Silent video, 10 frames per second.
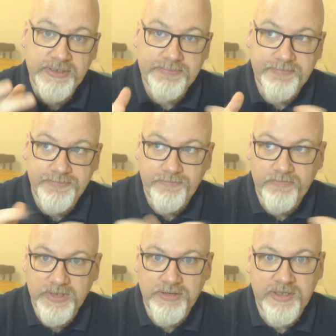the
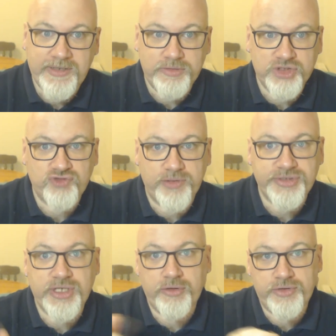little
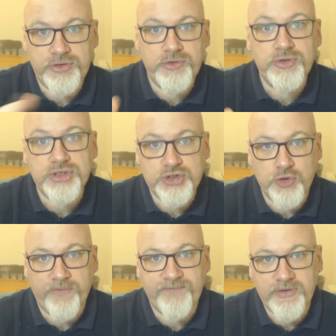description of how to use a
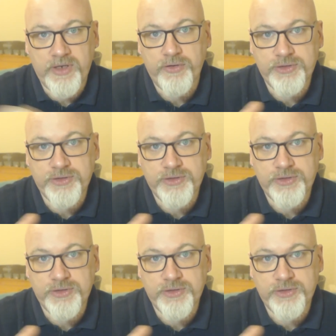Shortfill,